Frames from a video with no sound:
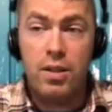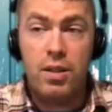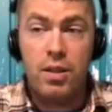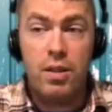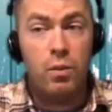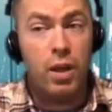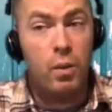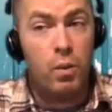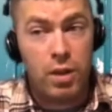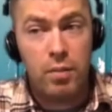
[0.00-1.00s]
And when I
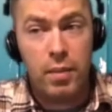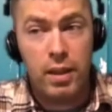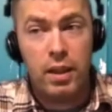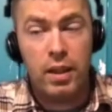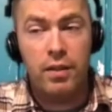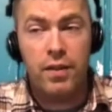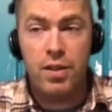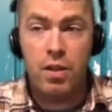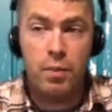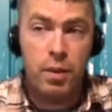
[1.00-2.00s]
worked in mental health, I
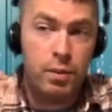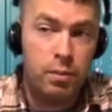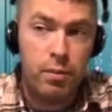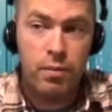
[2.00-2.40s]
saw people